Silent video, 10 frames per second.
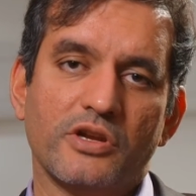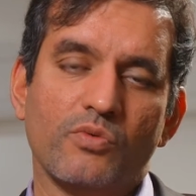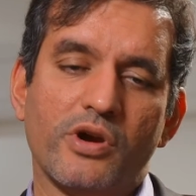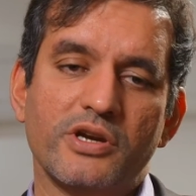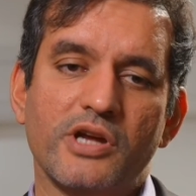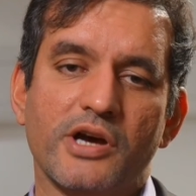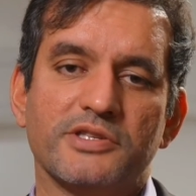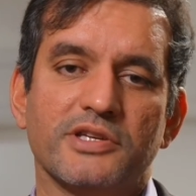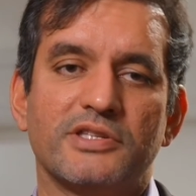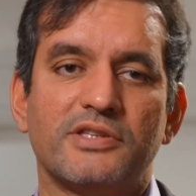And what it
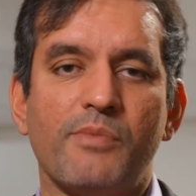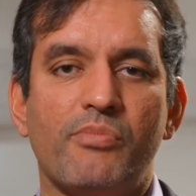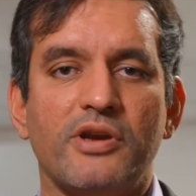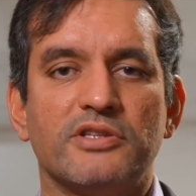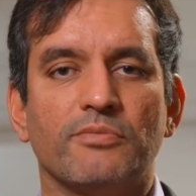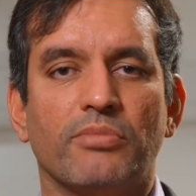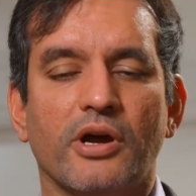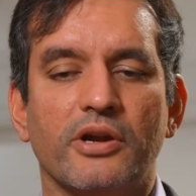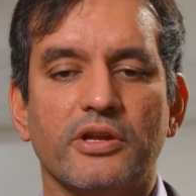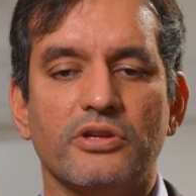does is separates the
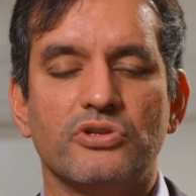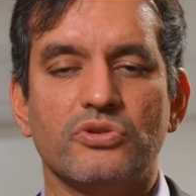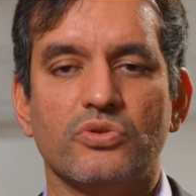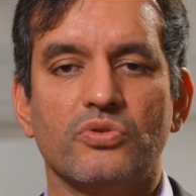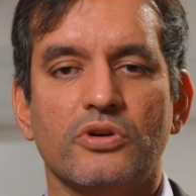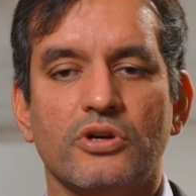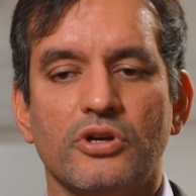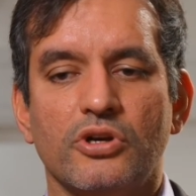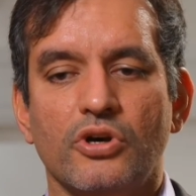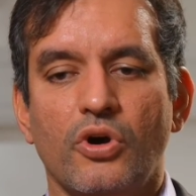blood into
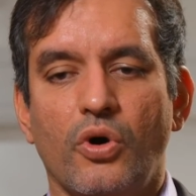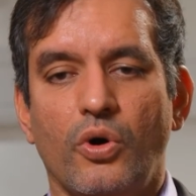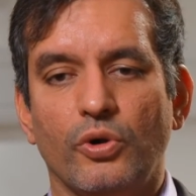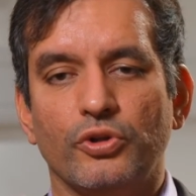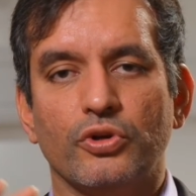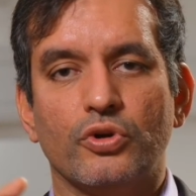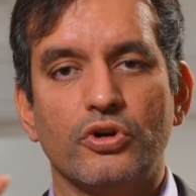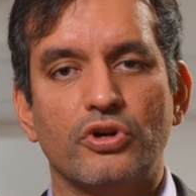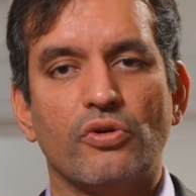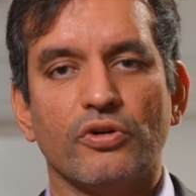all the
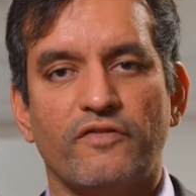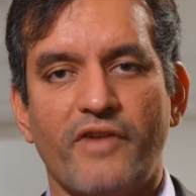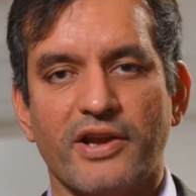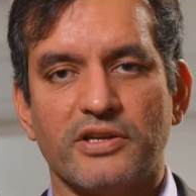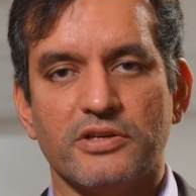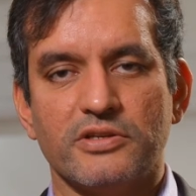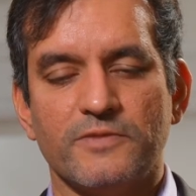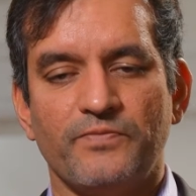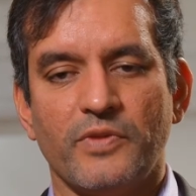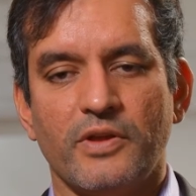good growth
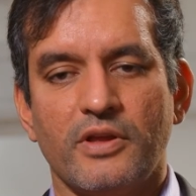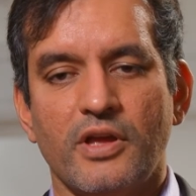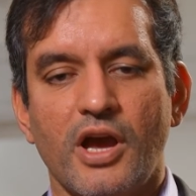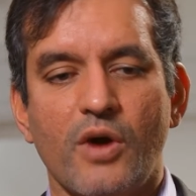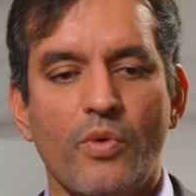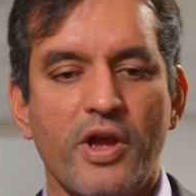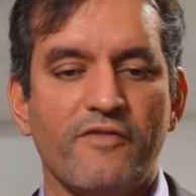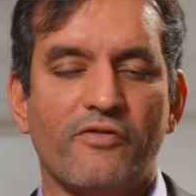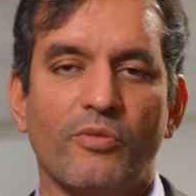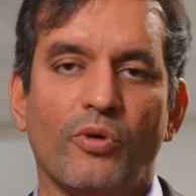factors away
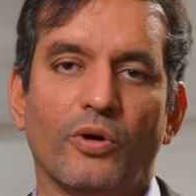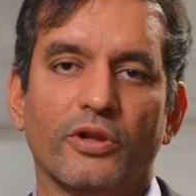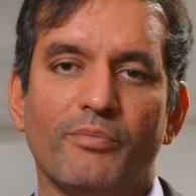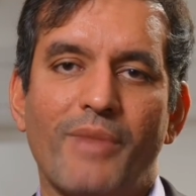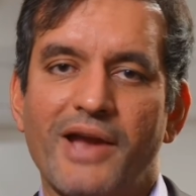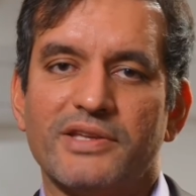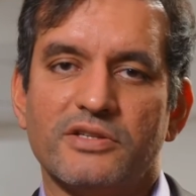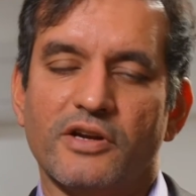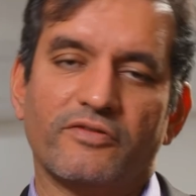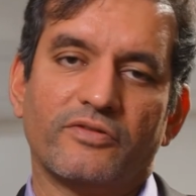from all the bad
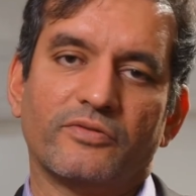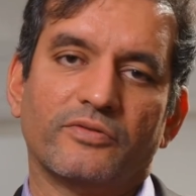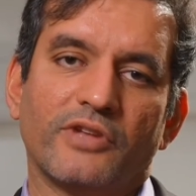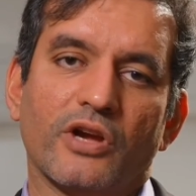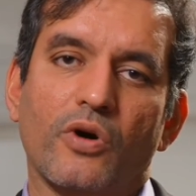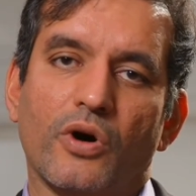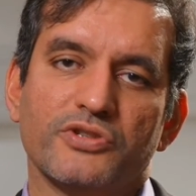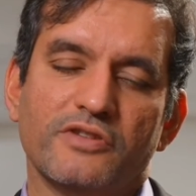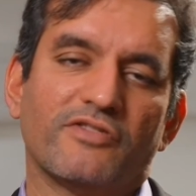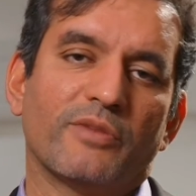stuff that
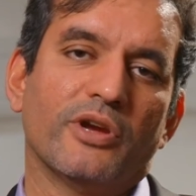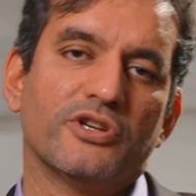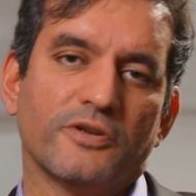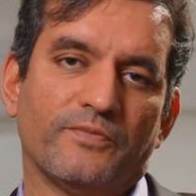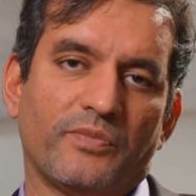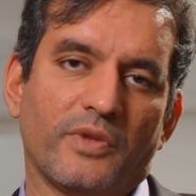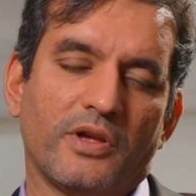cause inflammation.